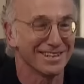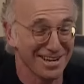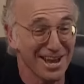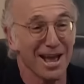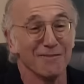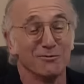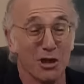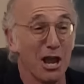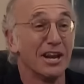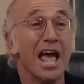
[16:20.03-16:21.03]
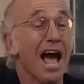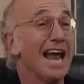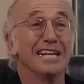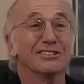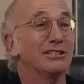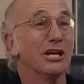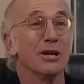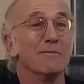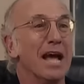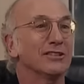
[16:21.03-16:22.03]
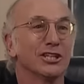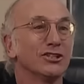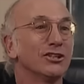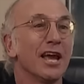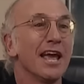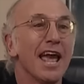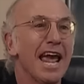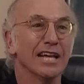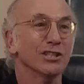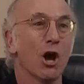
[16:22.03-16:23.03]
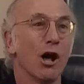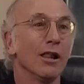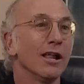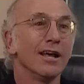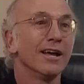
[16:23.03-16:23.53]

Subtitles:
Yeah, I'm done. I didn't steal your message, asshole.